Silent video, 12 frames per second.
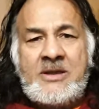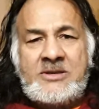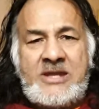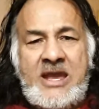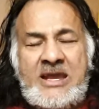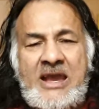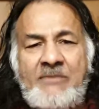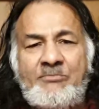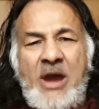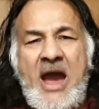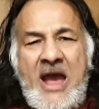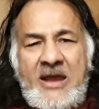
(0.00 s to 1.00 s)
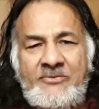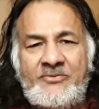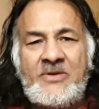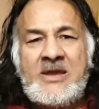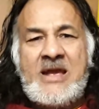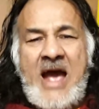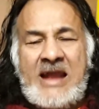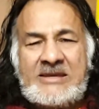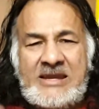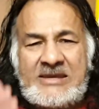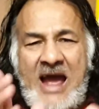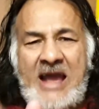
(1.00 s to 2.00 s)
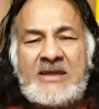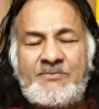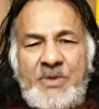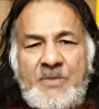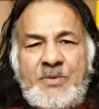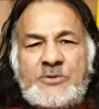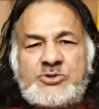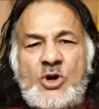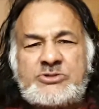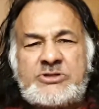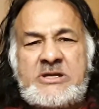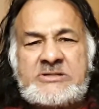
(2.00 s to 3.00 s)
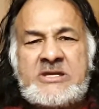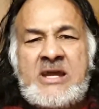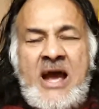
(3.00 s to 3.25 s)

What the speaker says: taking bribes and denying people justice,